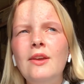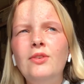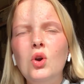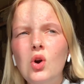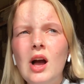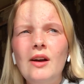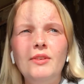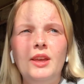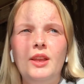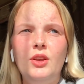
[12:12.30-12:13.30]
you're
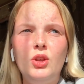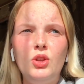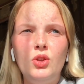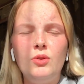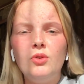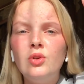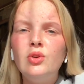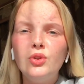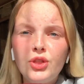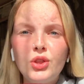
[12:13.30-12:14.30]
having
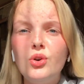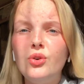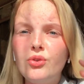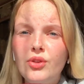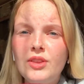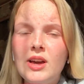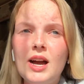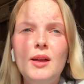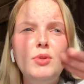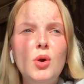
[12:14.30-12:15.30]
good thoughts all the
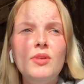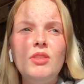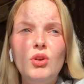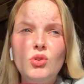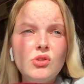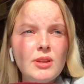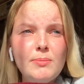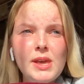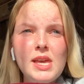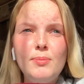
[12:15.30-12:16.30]
time, noticing the good in
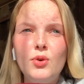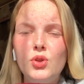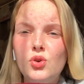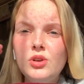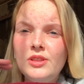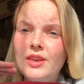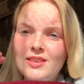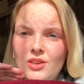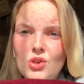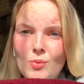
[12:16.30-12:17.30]
people, the good in the
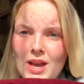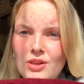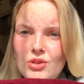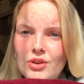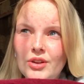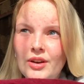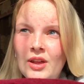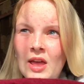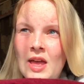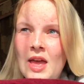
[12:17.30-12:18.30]
situation,
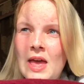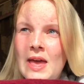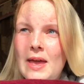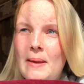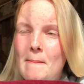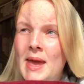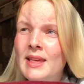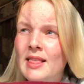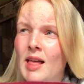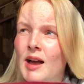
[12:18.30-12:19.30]
it
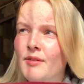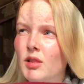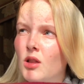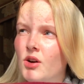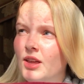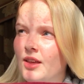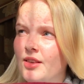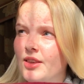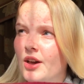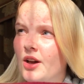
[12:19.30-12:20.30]
makes life a lot
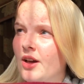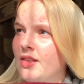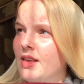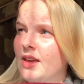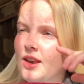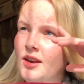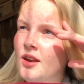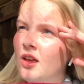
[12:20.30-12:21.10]
easier, as in,